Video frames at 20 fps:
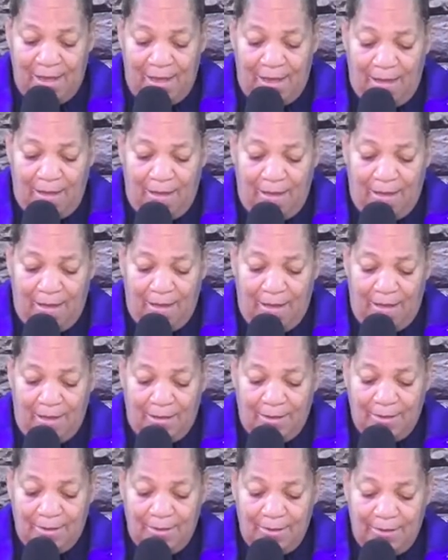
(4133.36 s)

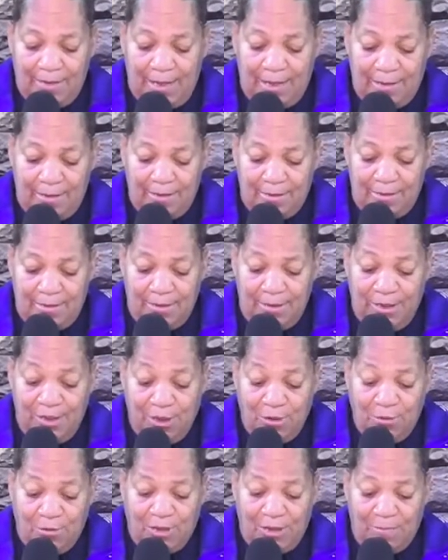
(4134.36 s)
um, that
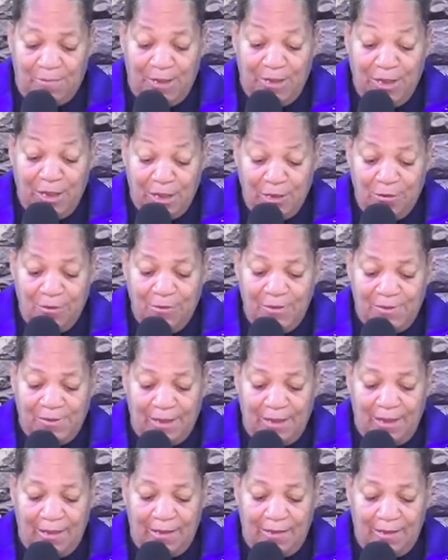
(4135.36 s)
you could be used
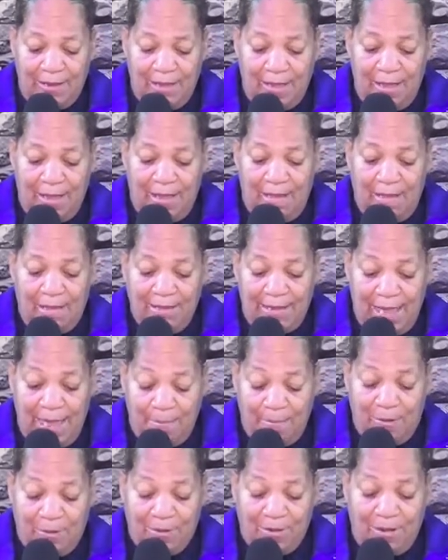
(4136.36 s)
in in
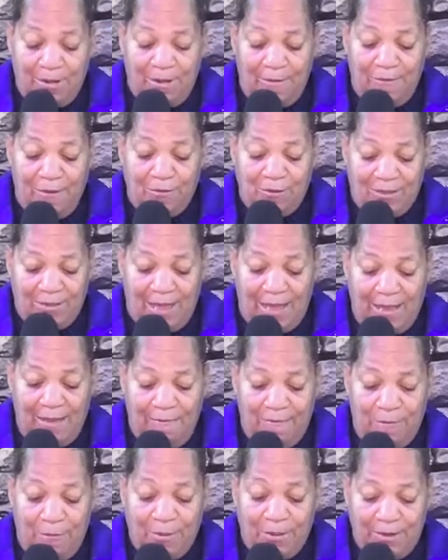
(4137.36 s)
that part of your
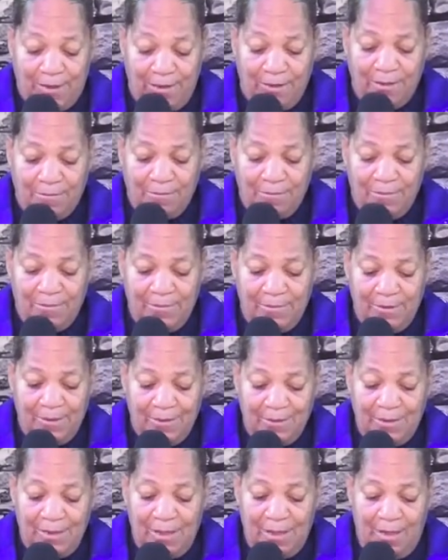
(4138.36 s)
life with Him,
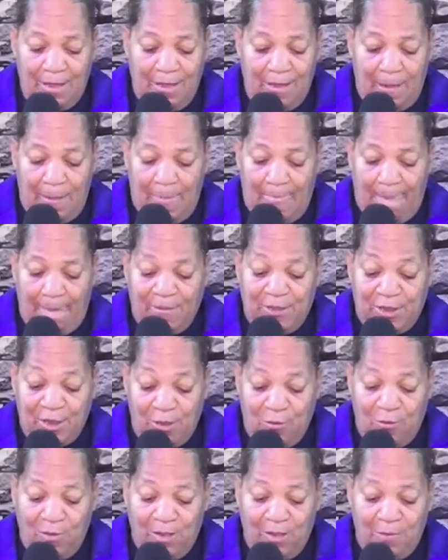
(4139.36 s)

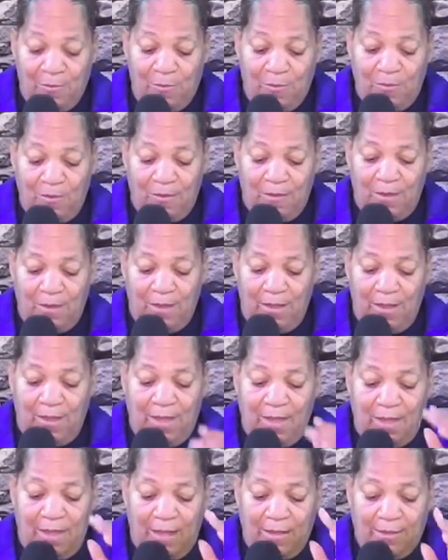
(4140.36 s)
do it
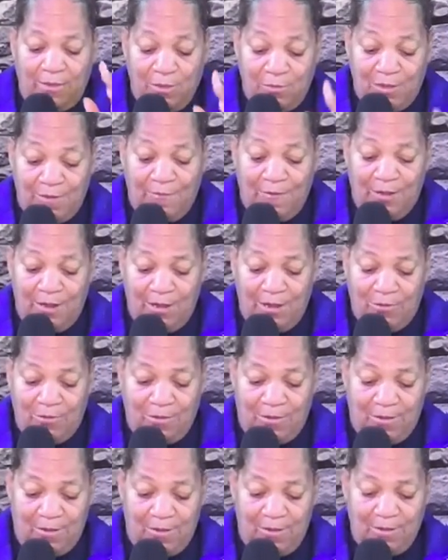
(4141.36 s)
and, and do it for the Lord.